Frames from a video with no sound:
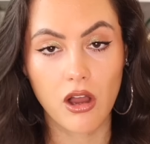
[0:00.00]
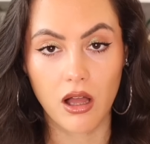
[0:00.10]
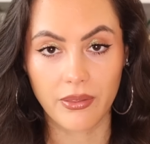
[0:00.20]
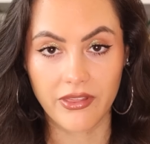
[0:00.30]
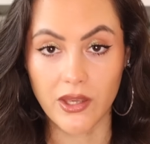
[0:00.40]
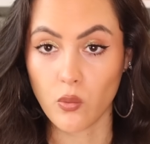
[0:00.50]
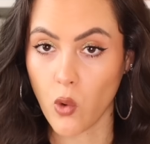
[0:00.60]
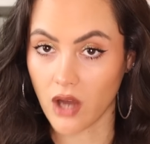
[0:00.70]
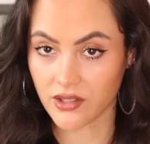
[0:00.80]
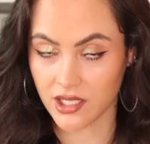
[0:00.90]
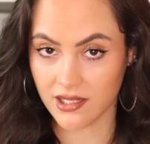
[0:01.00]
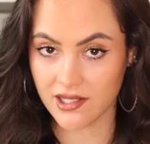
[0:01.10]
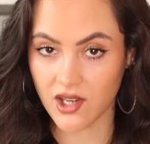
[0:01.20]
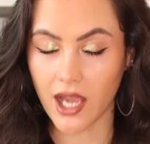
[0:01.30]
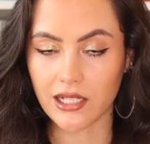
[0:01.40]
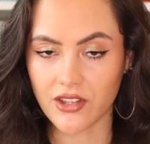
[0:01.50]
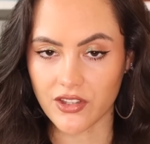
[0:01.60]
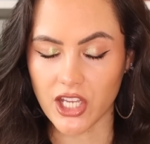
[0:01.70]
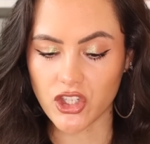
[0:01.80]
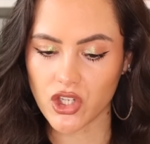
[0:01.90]
on the Wanda style that
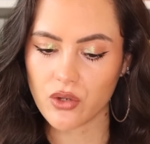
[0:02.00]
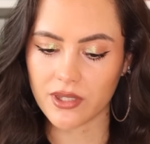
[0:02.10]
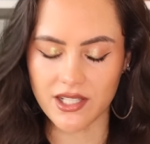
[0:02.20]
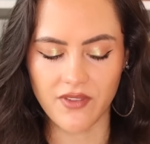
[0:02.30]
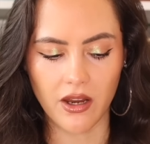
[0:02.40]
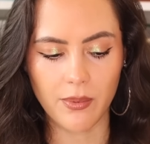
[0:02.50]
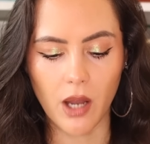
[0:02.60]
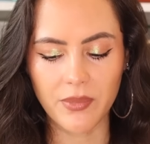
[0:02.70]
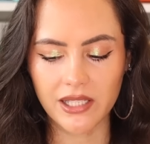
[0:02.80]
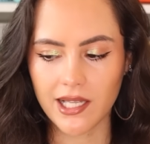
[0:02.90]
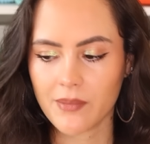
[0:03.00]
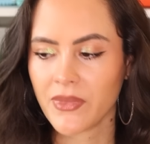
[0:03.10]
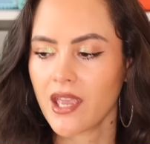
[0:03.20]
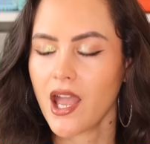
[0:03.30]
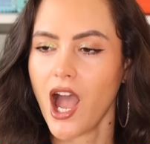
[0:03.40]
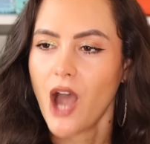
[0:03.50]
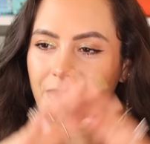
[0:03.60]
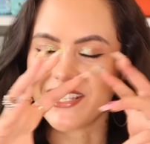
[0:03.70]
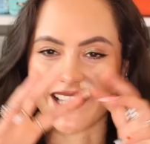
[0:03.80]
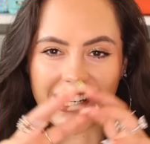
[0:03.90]
they do that's very popular,
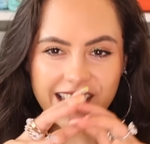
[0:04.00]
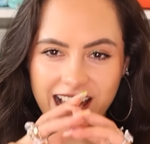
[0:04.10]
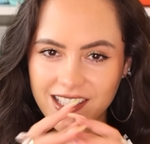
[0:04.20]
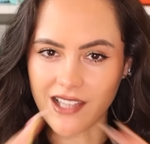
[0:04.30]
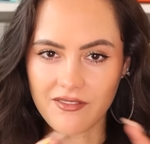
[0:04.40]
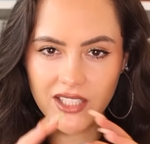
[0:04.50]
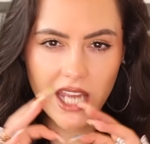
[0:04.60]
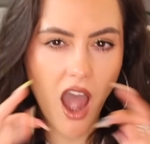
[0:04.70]
but it's done in that lovely